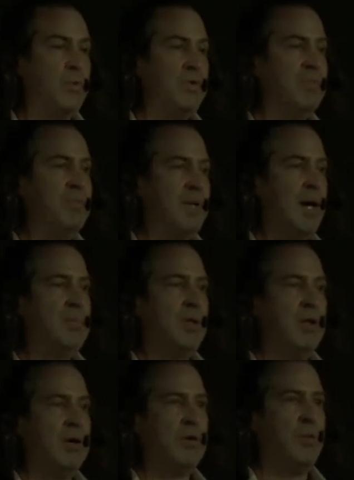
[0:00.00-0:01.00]
We've come a
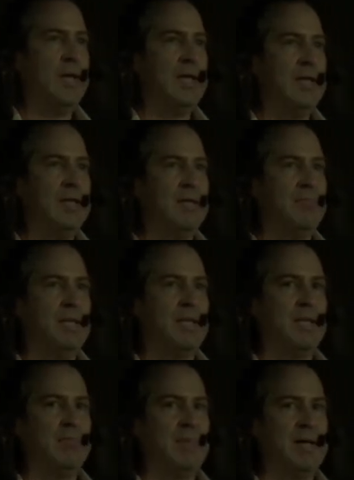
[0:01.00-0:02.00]
long way in
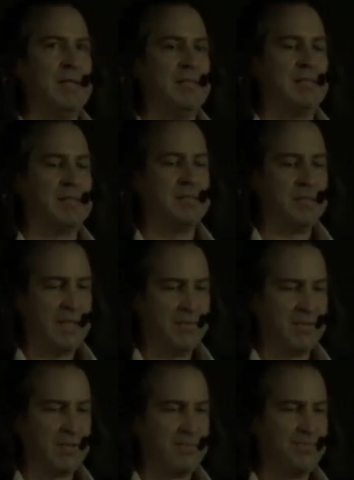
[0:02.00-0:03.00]
making mines
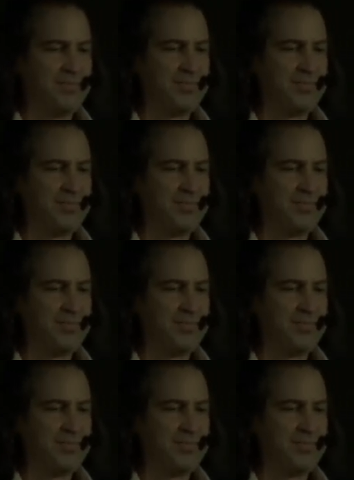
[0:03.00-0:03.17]
safer.